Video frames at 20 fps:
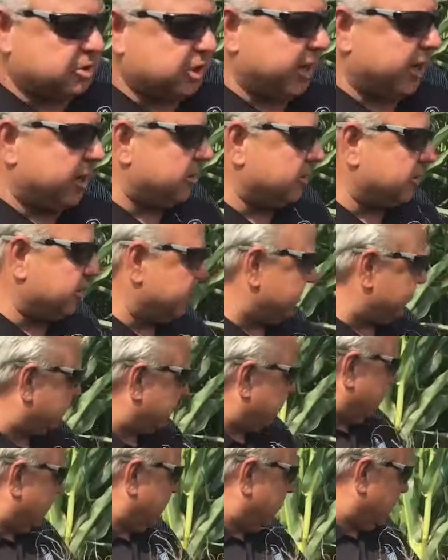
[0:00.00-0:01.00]

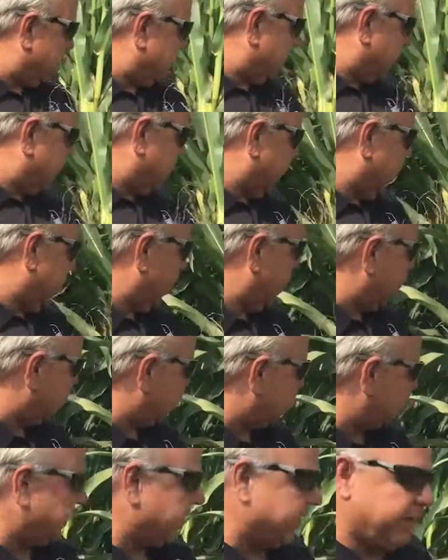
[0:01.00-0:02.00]
challenges that we
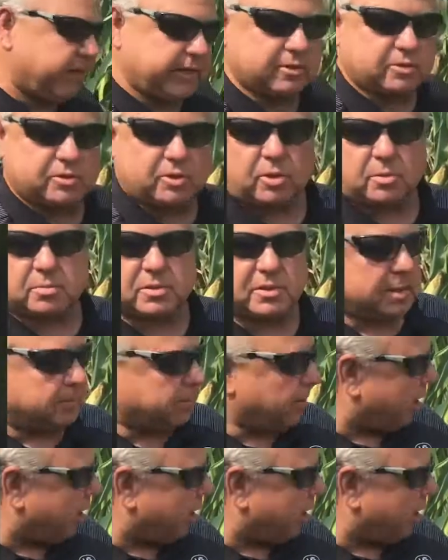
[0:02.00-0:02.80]
see in terms of the